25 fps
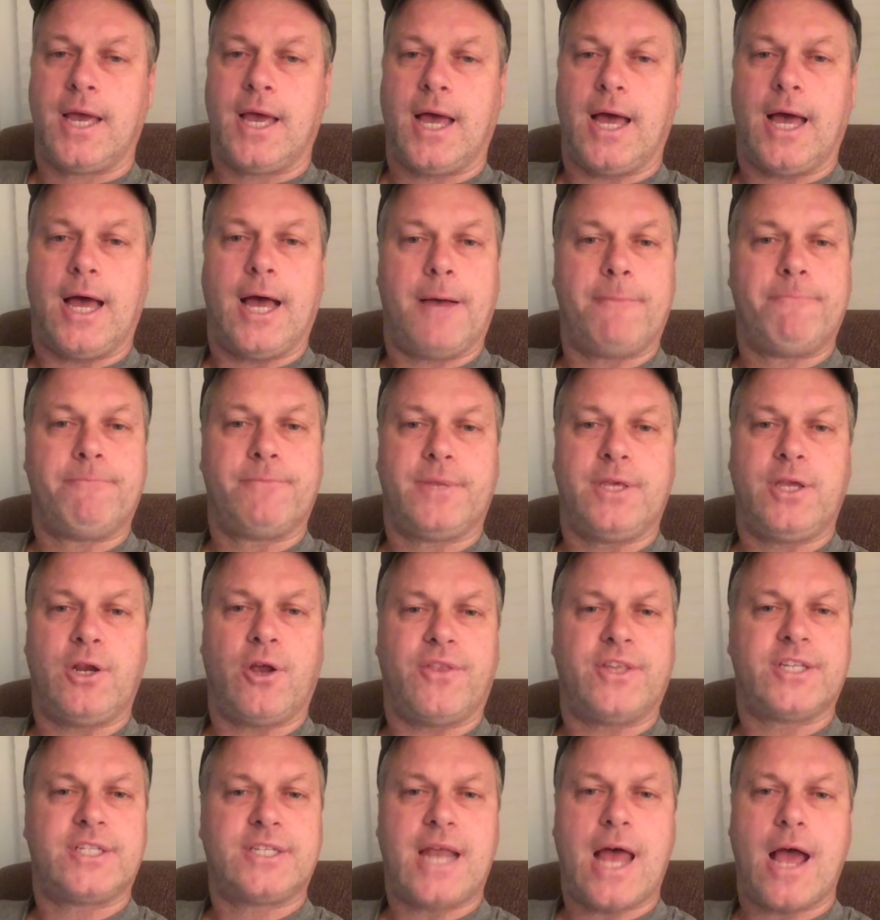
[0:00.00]

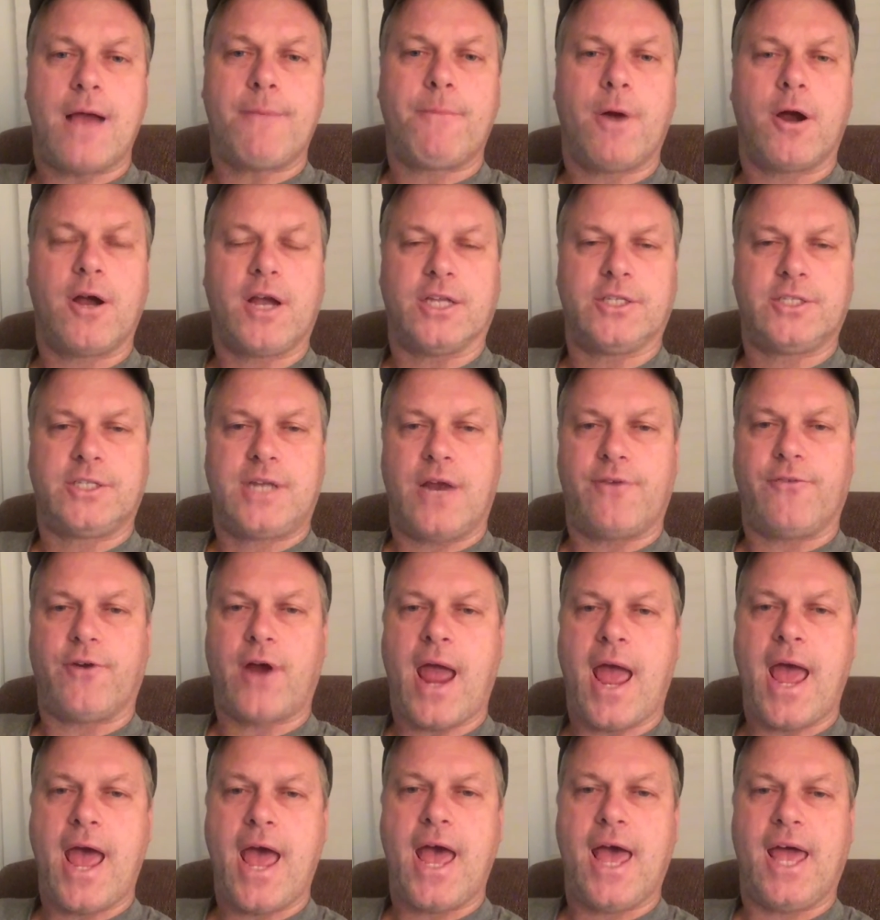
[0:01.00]
the stock market's never
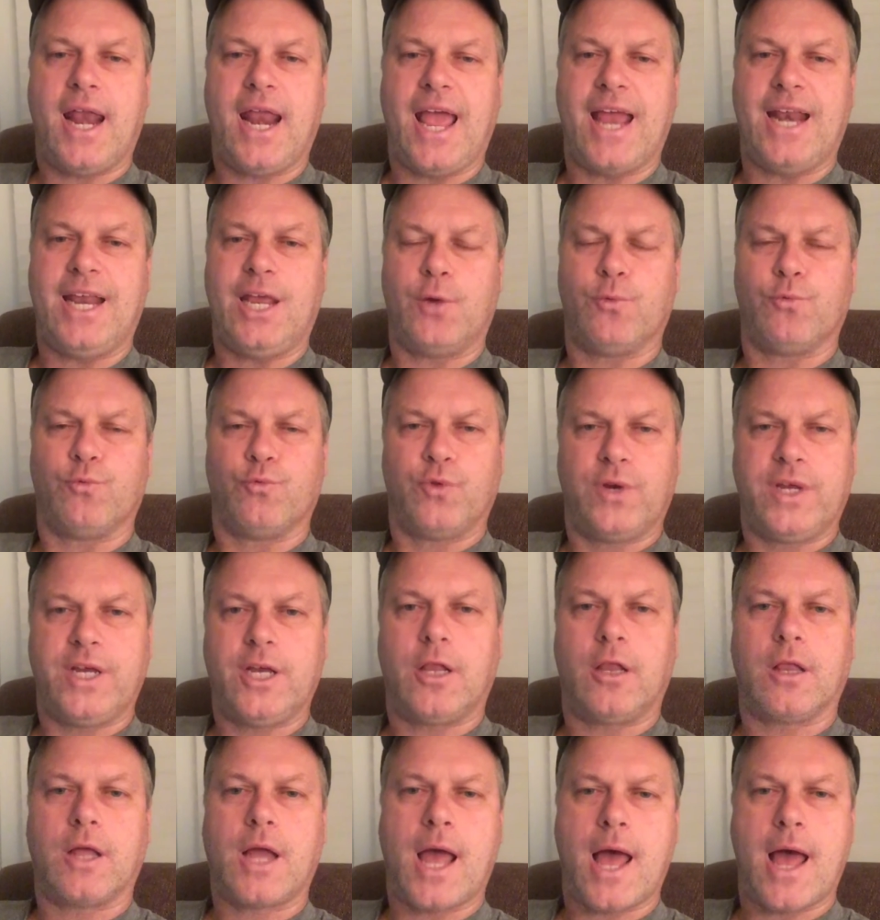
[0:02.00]
had any
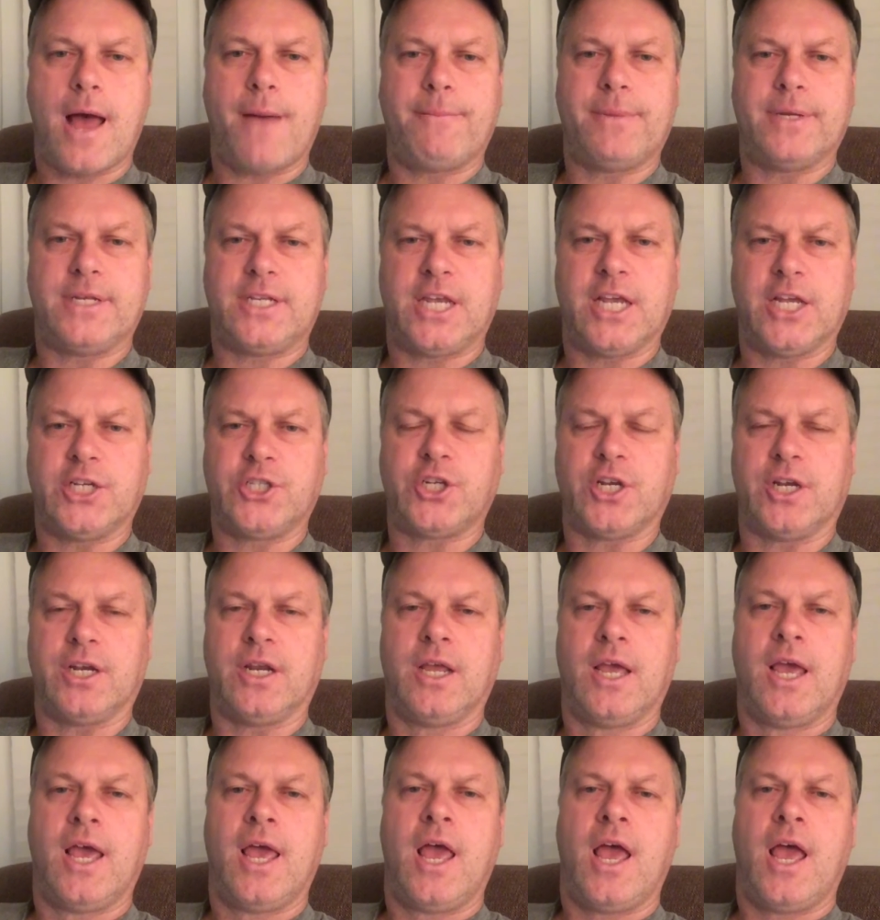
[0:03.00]
real competition.